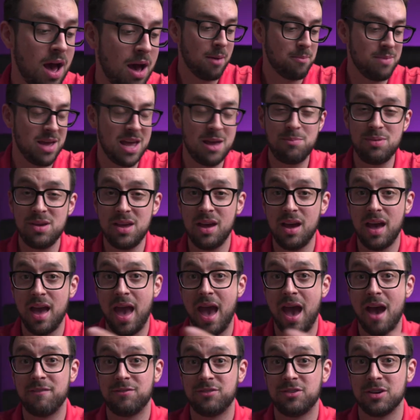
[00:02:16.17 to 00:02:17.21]
Maybe
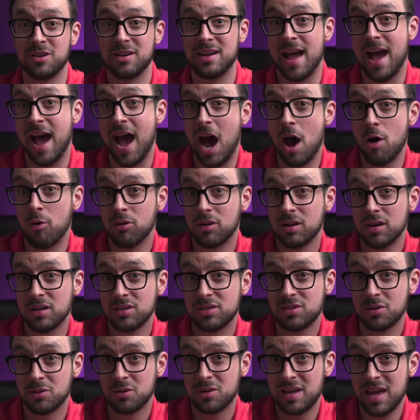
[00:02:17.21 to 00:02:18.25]
after an hour
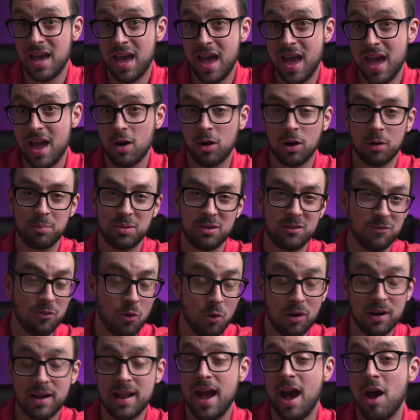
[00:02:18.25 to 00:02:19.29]
it's okay, or
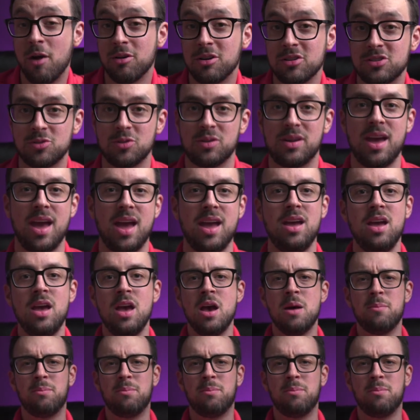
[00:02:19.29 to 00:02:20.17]
before an hour it's okay.